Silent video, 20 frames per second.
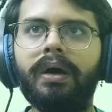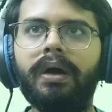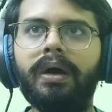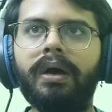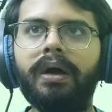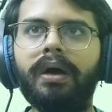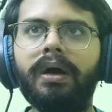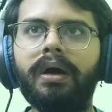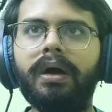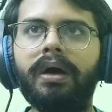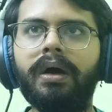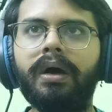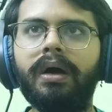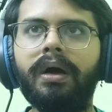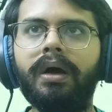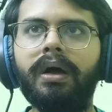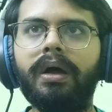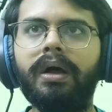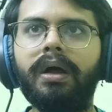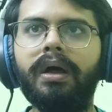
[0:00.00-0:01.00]

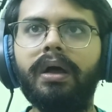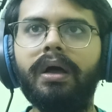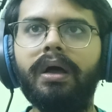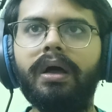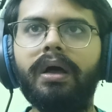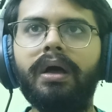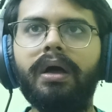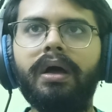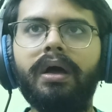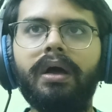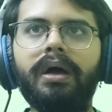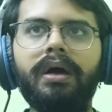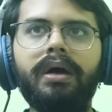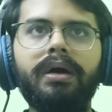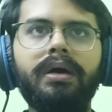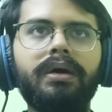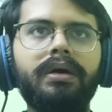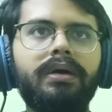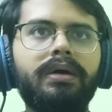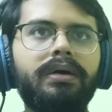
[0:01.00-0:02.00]

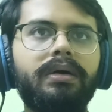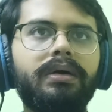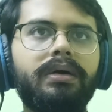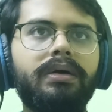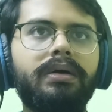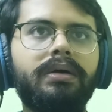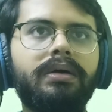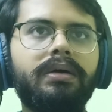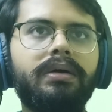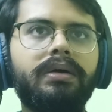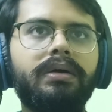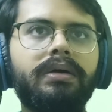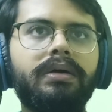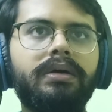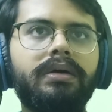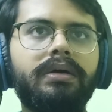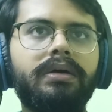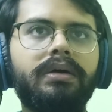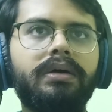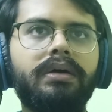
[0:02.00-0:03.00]

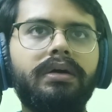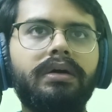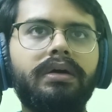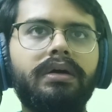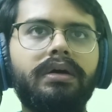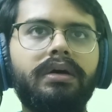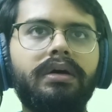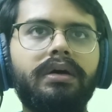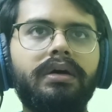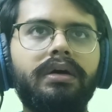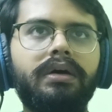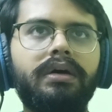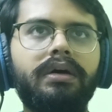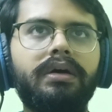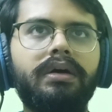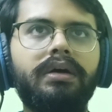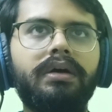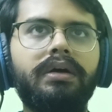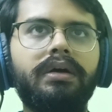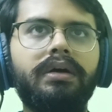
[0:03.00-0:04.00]

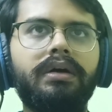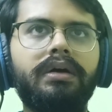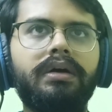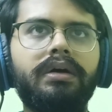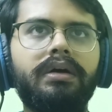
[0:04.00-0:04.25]
Nothing is said.